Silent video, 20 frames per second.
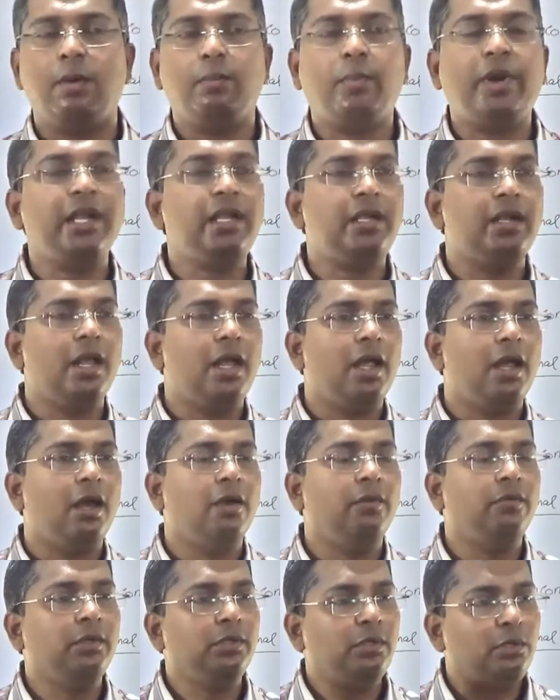But
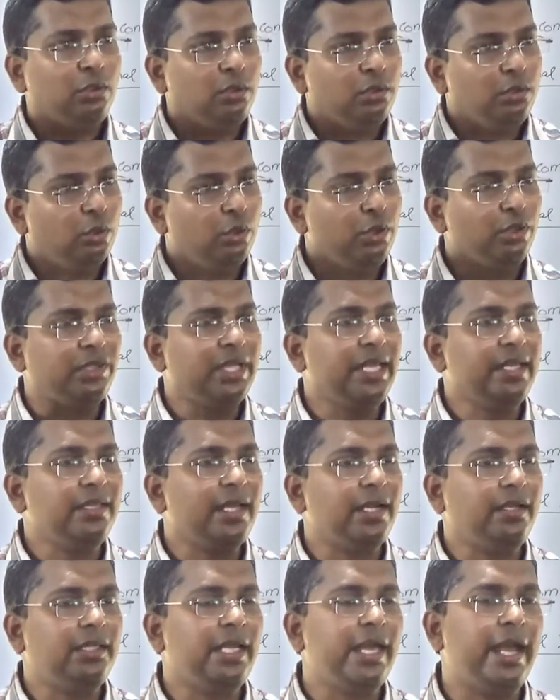do you think
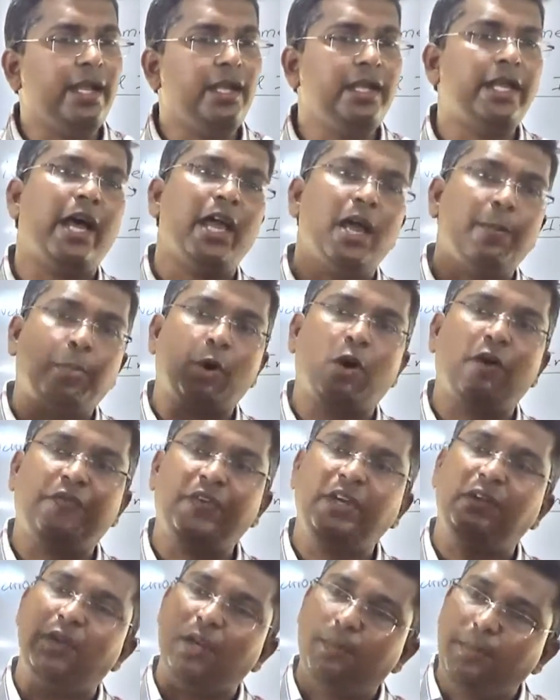that the entire
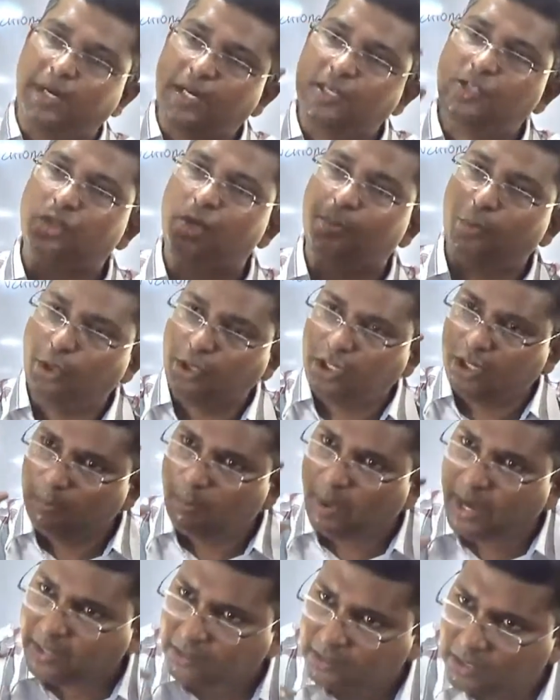profit will be
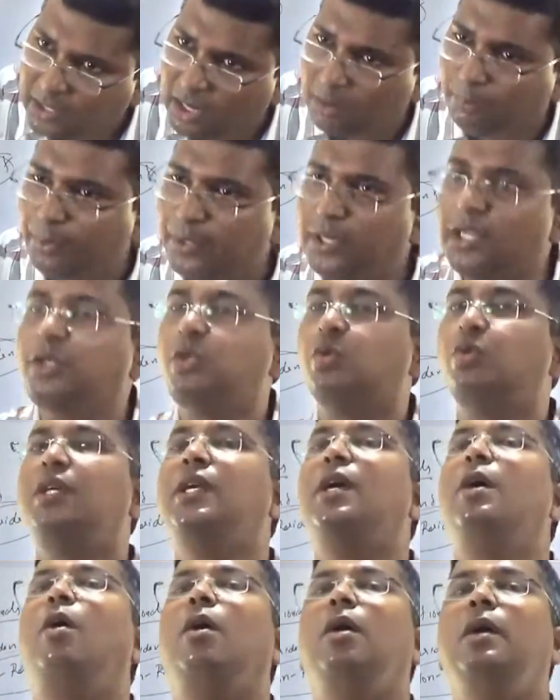distributed by the company to
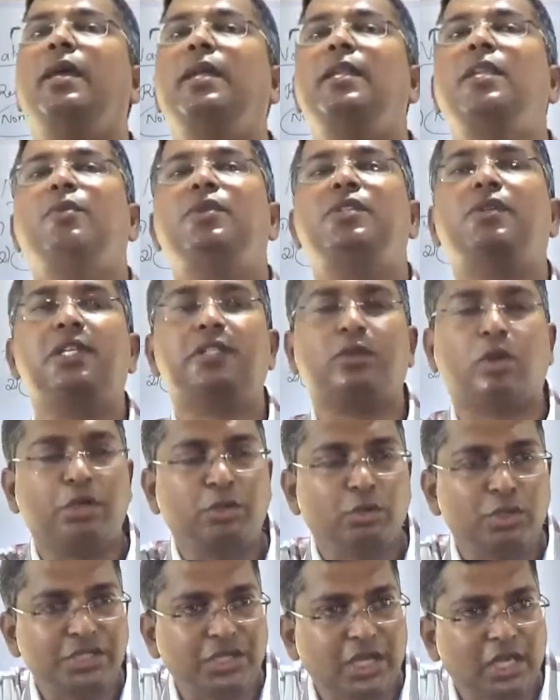the individuals or
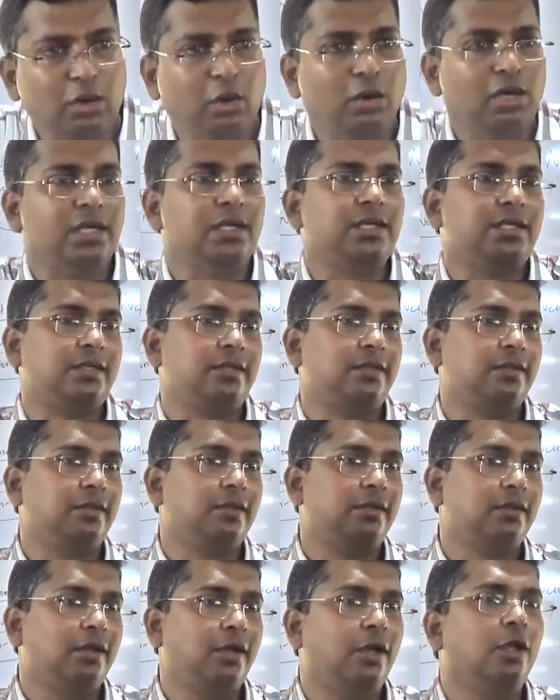to the shareholders?
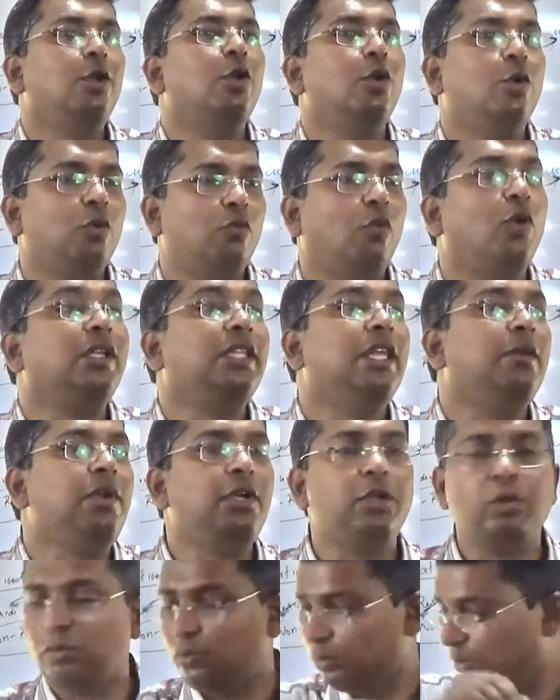No. What they
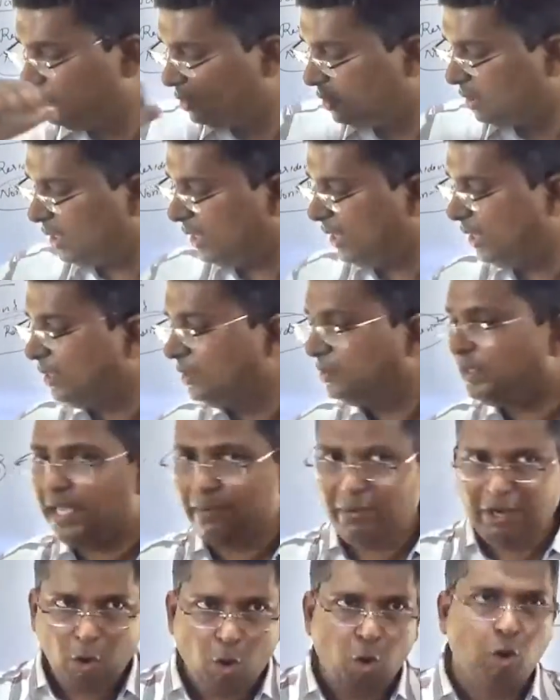will do?
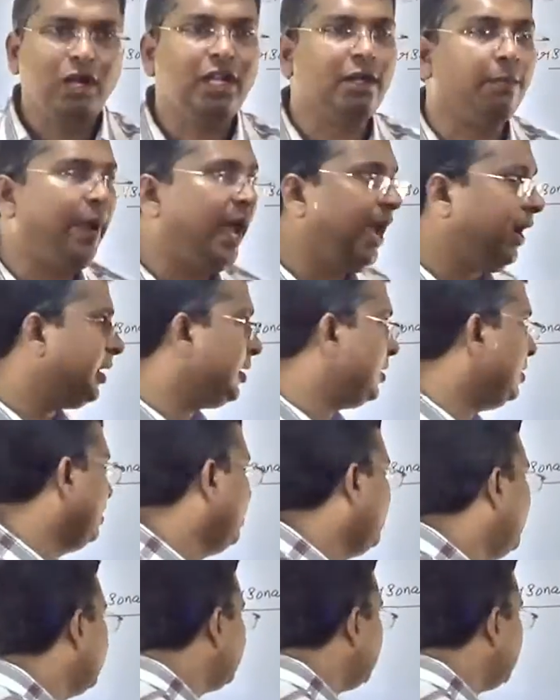They will hold back.